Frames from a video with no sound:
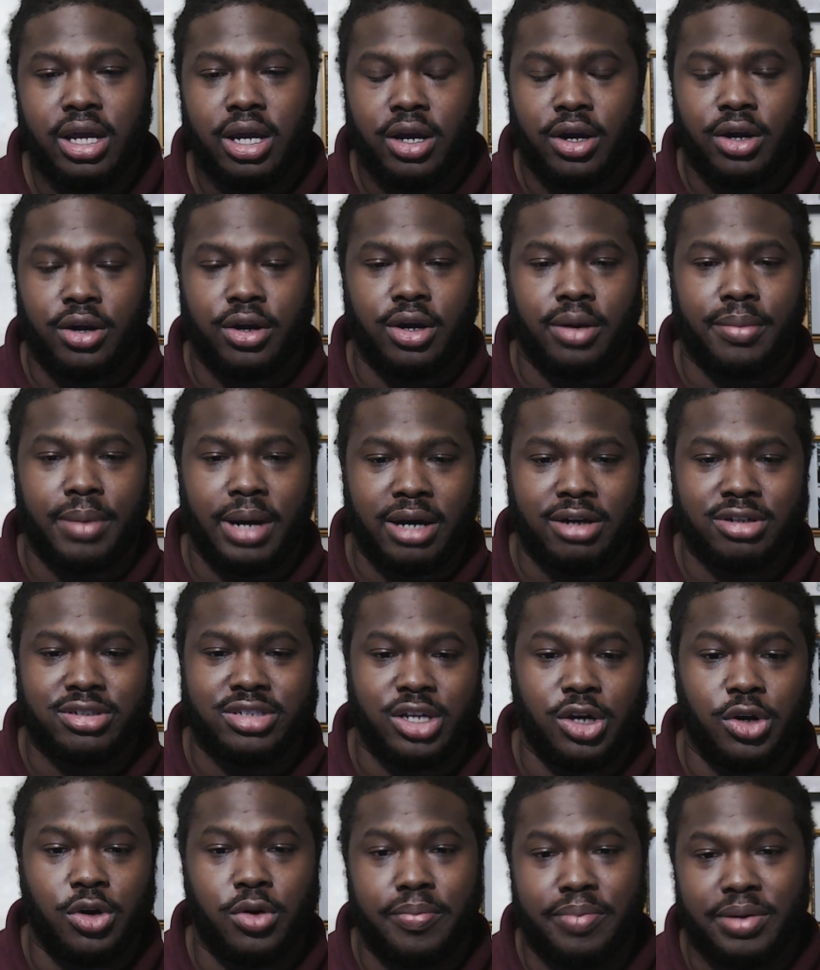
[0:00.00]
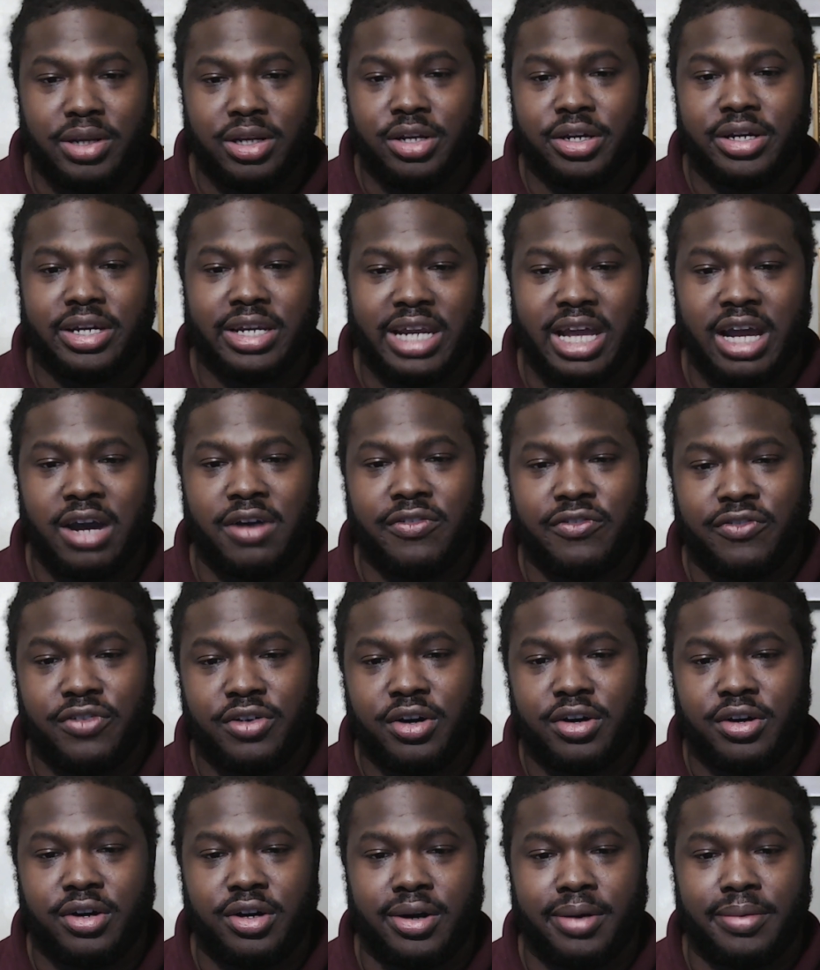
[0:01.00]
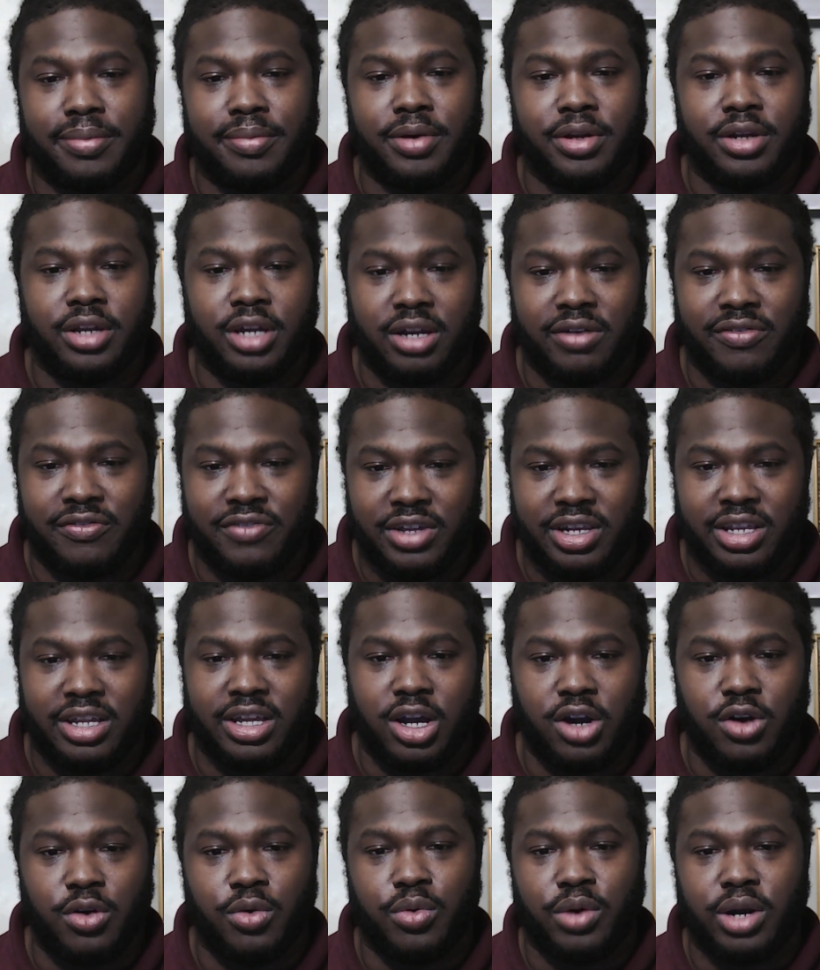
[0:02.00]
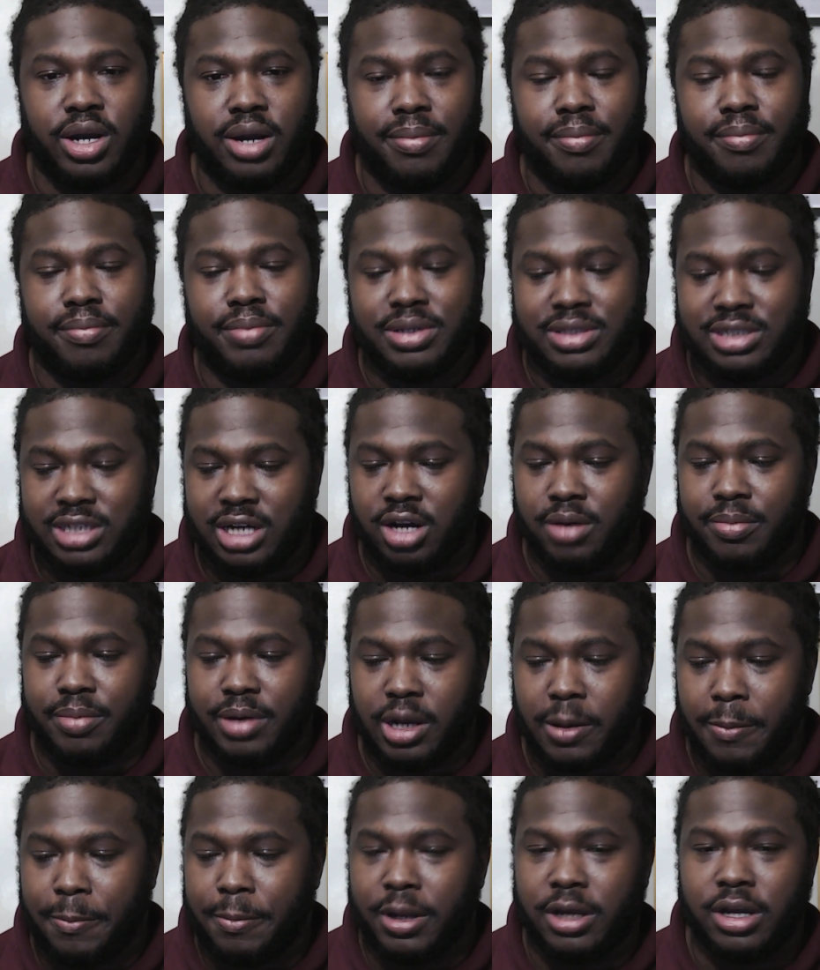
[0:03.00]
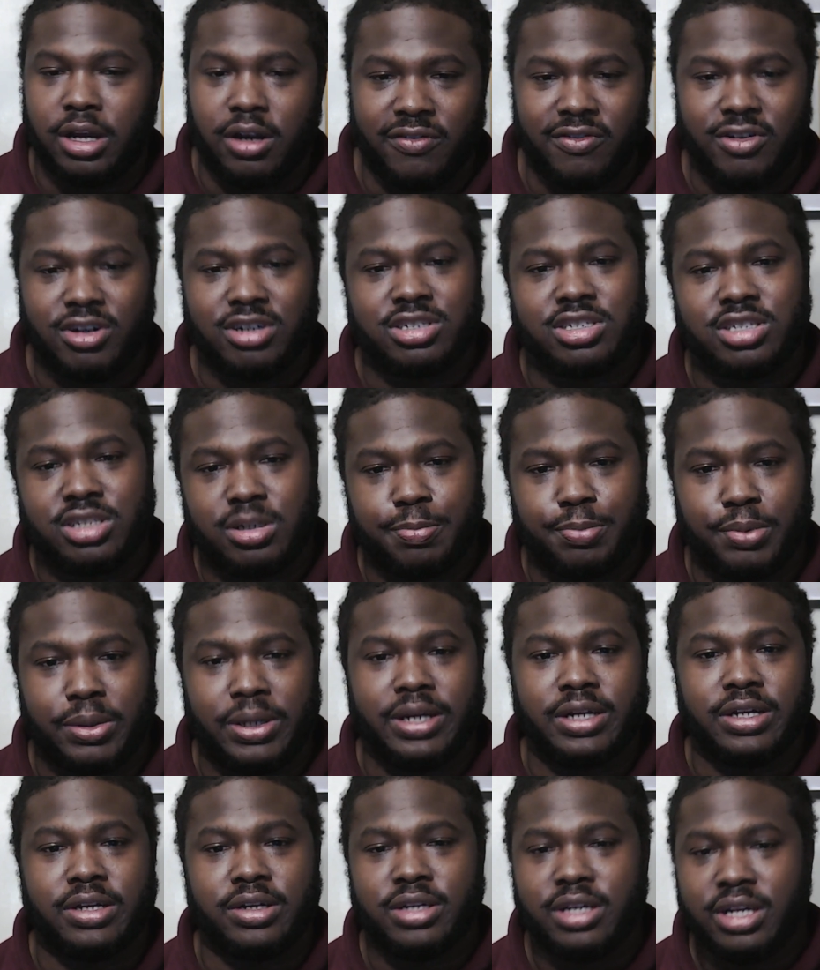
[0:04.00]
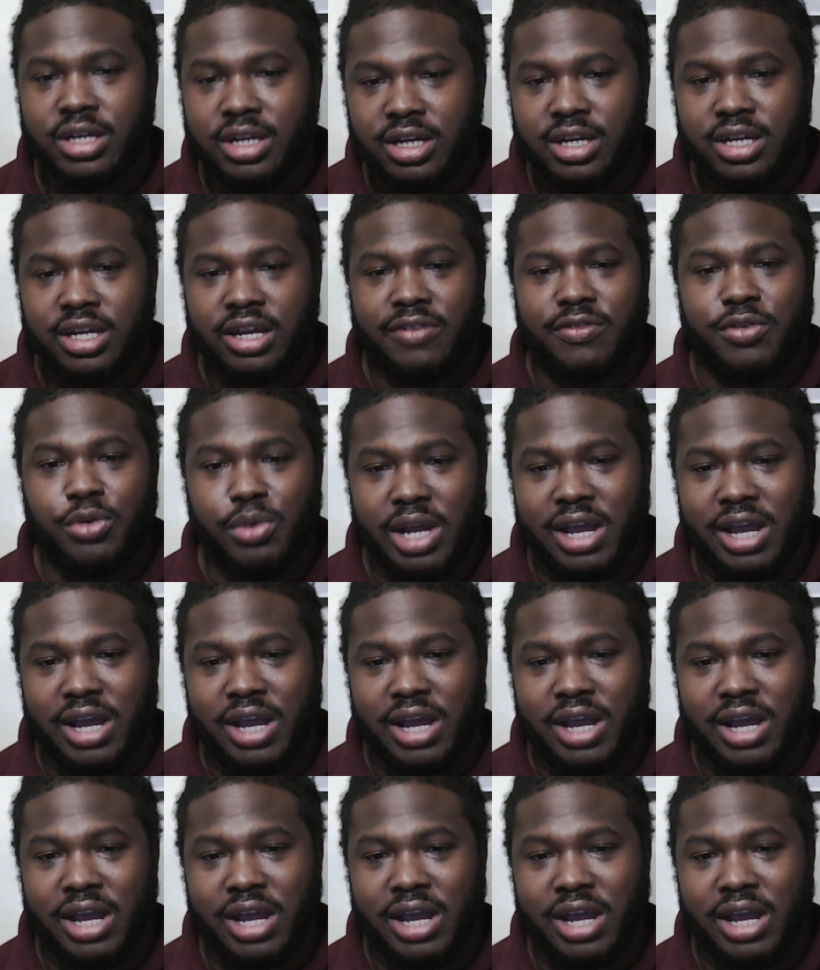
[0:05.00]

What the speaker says: Also, be looking out for another video where I'm going to be talking about a player versus a player. If you